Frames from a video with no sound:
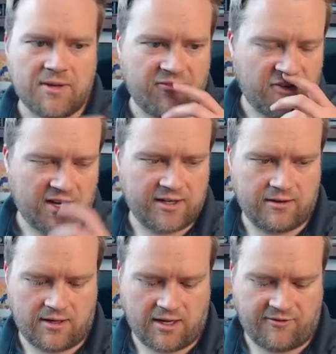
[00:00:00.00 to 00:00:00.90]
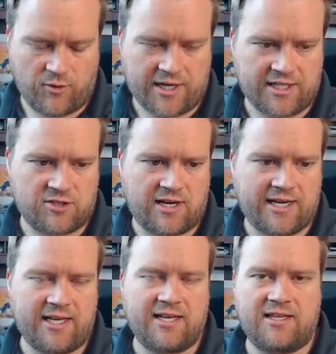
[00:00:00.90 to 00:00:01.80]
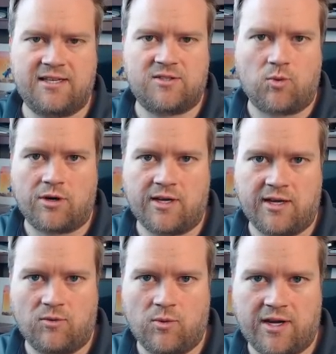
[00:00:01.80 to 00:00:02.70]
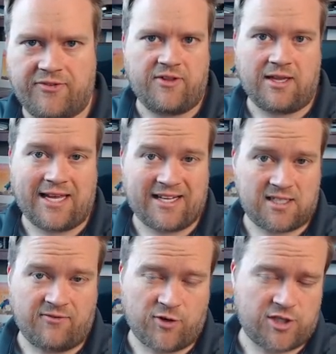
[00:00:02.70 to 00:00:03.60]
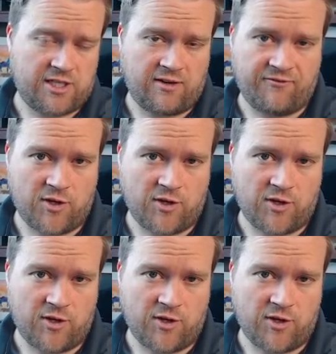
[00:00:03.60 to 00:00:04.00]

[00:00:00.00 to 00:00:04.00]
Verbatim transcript: be fun if we could try to get this working with the latest version of